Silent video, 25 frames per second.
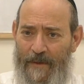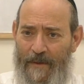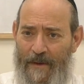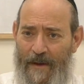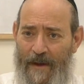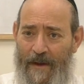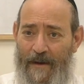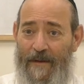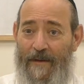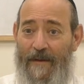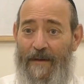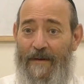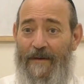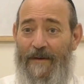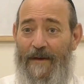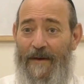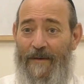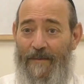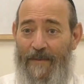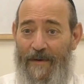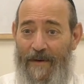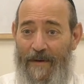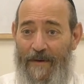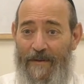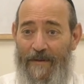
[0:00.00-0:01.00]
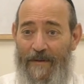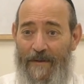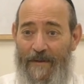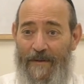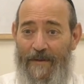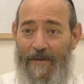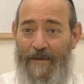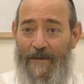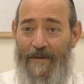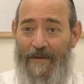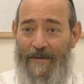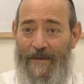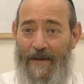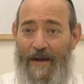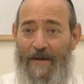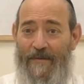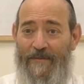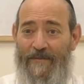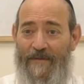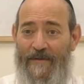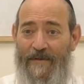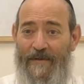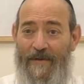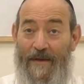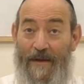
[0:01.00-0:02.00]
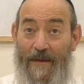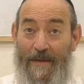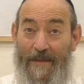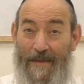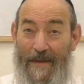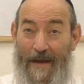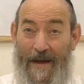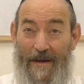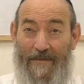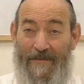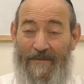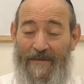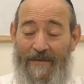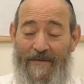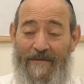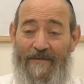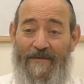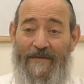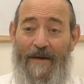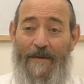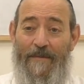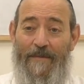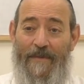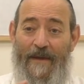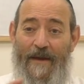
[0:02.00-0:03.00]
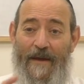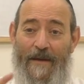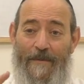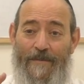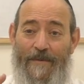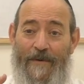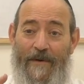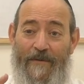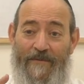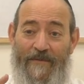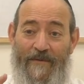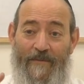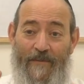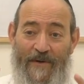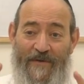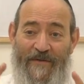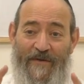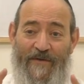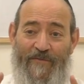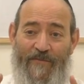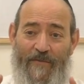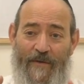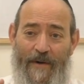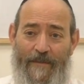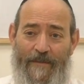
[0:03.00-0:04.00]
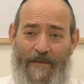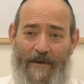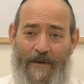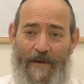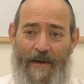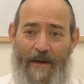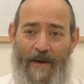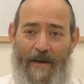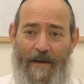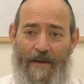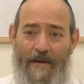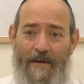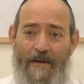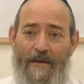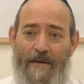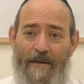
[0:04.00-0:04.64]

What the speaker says: How do you like that, Mayor? A thousand something approaches, which he dreamed at night.